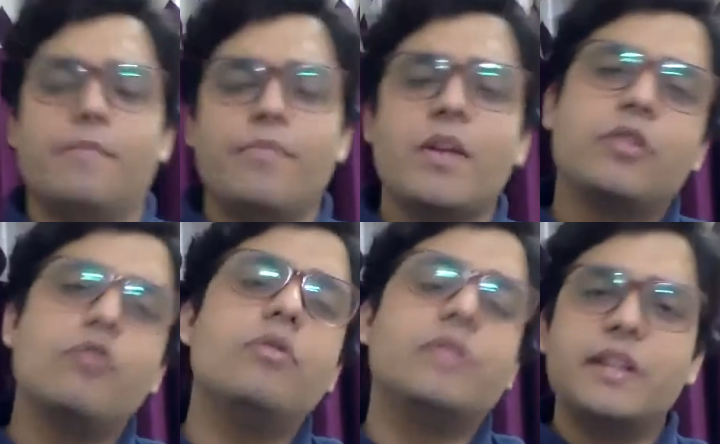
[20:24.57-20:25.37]
So
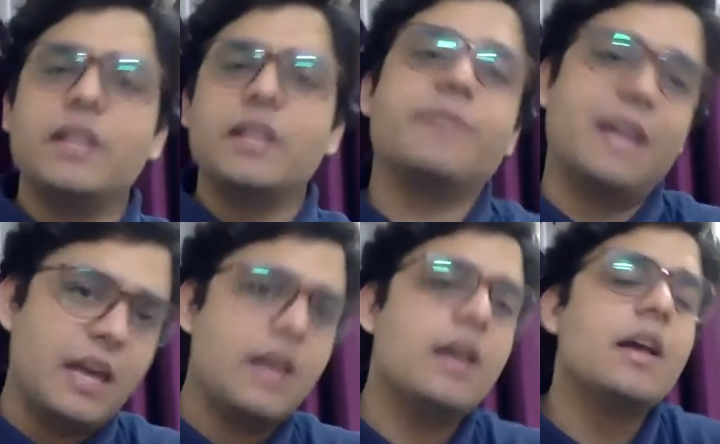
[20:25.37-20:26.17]
this is
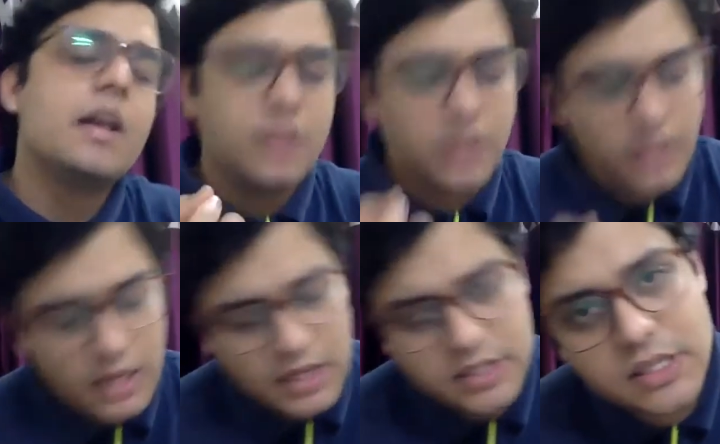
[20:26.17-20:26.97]
A. This
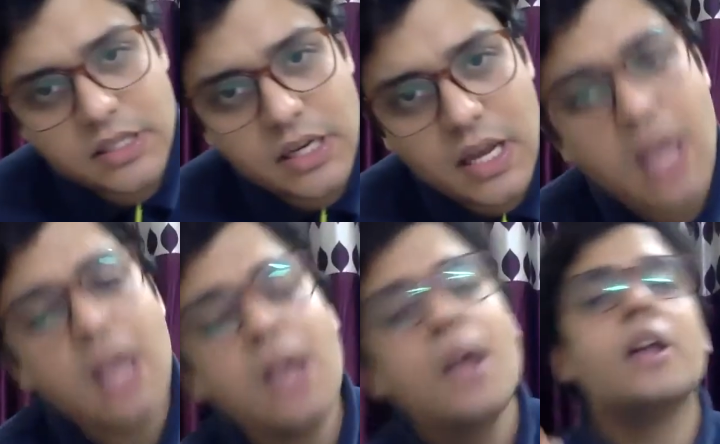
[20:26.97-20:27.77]
illustration A
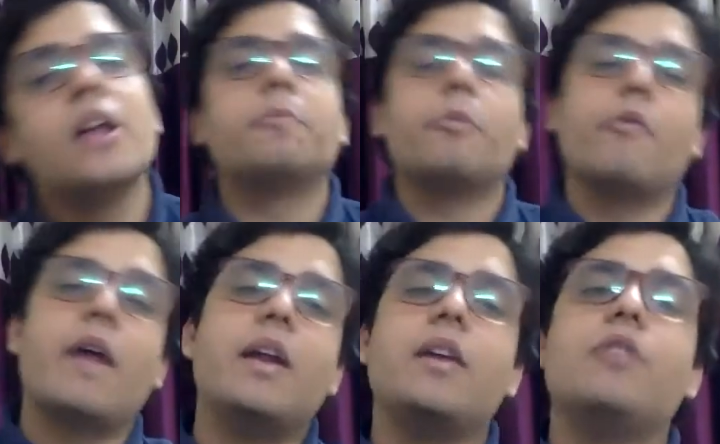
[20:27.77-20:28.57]
is
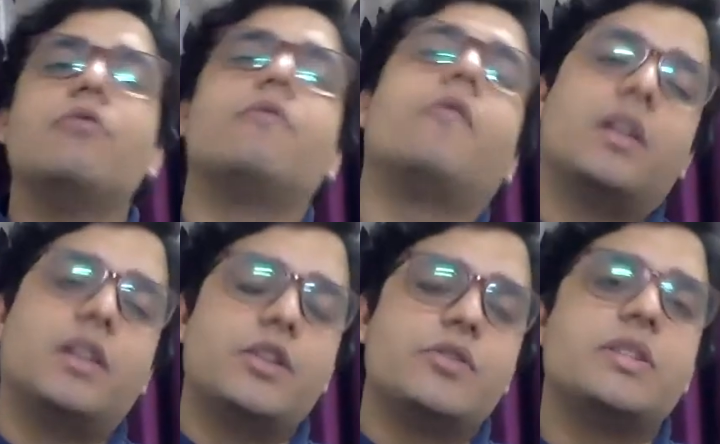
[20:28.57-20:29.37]
providing you for a
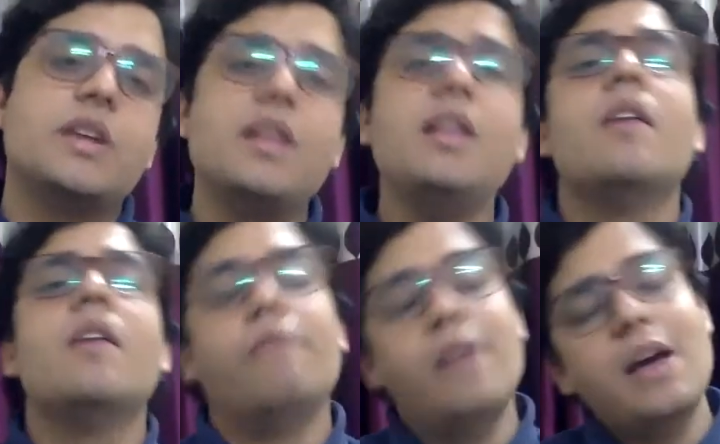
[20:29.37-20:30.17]
situation
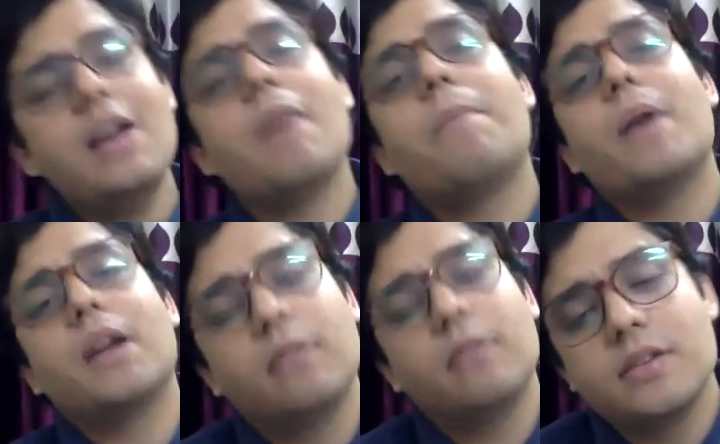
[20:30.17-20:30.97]
where a
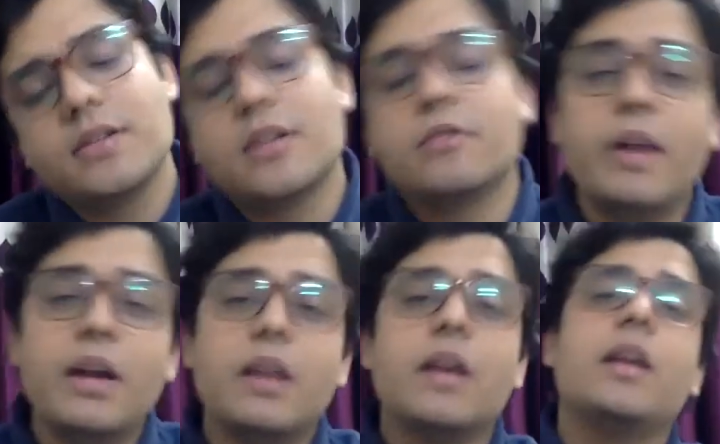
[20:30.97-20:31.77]
particular judgment,
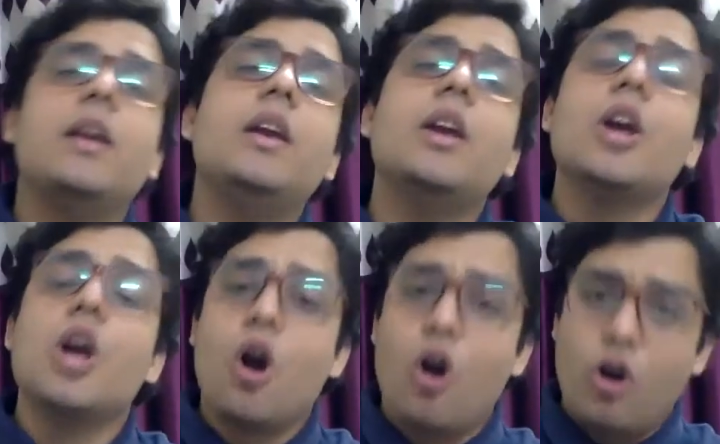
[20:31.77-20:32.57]
decree,
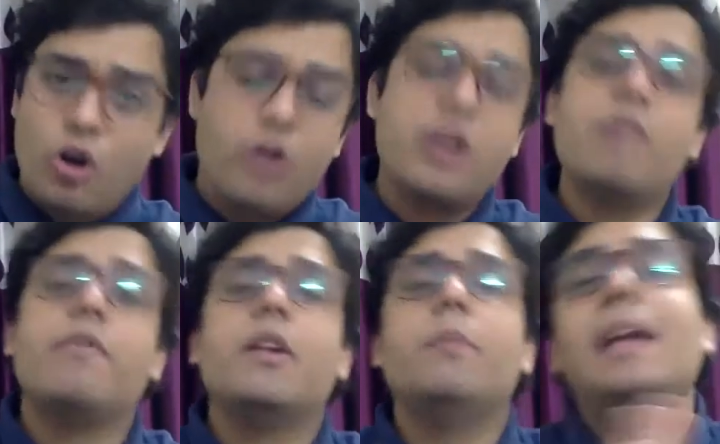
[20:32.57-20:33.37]
or order will
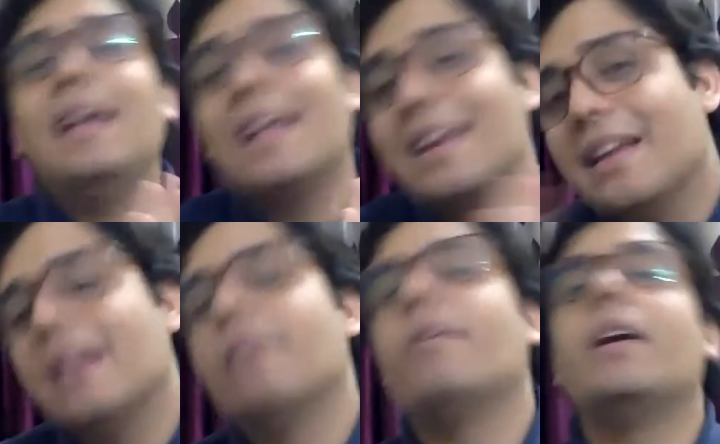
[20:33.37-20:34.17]
be
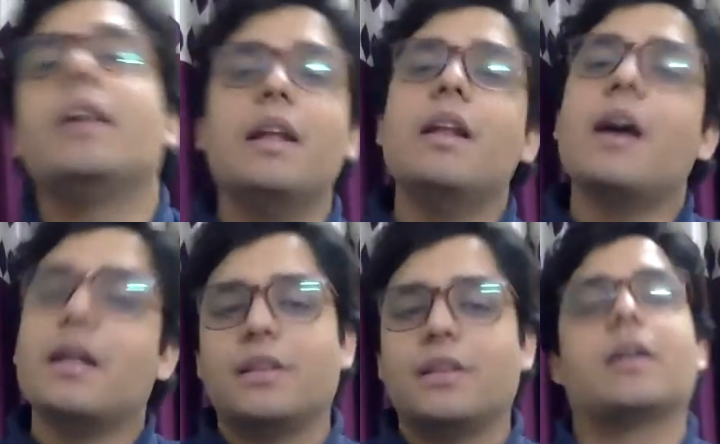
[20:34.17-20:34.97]
irrelevant in
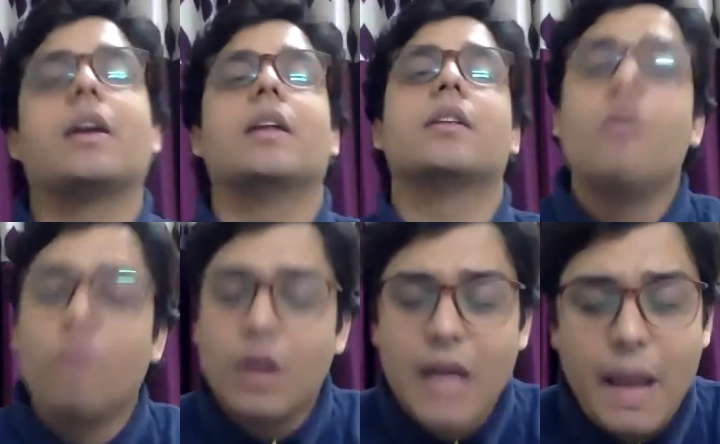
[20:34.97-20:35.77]
another case. What
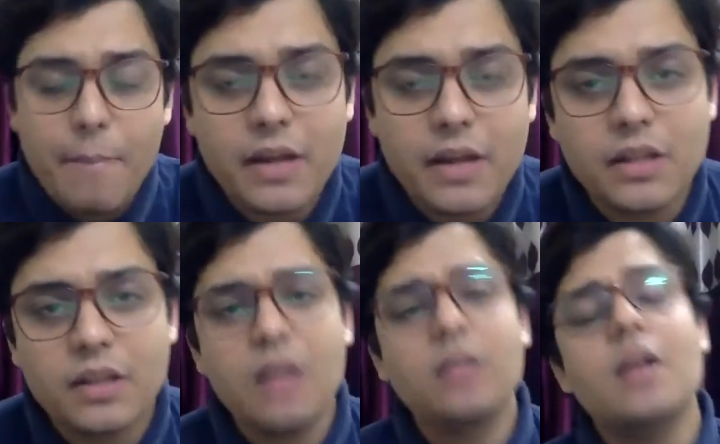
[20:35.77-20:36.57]
happened in this case?